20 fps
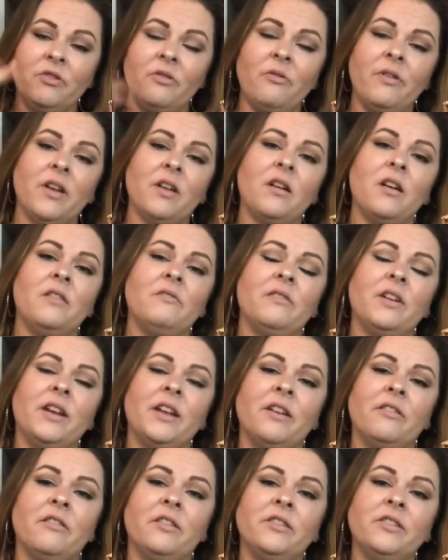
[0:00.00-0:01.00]
going on right
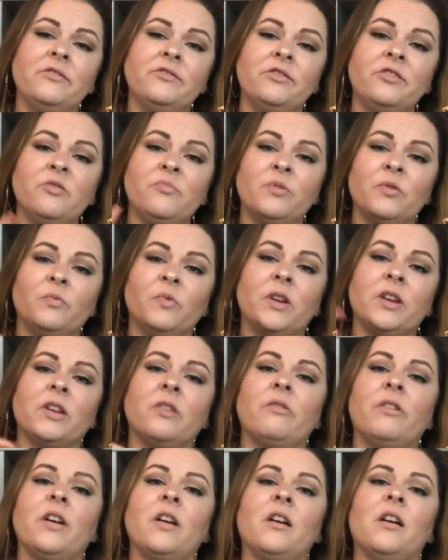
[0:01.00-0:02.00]
here on YouTube and 1
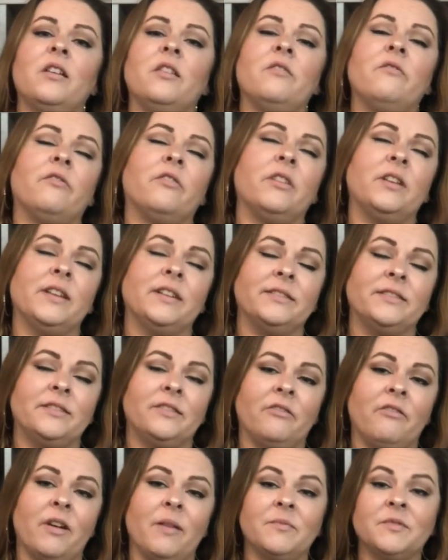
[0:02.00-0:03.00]
going on over on
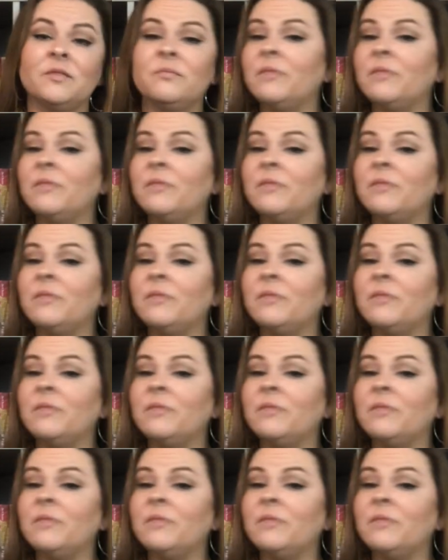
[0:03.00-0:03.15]
Instagram.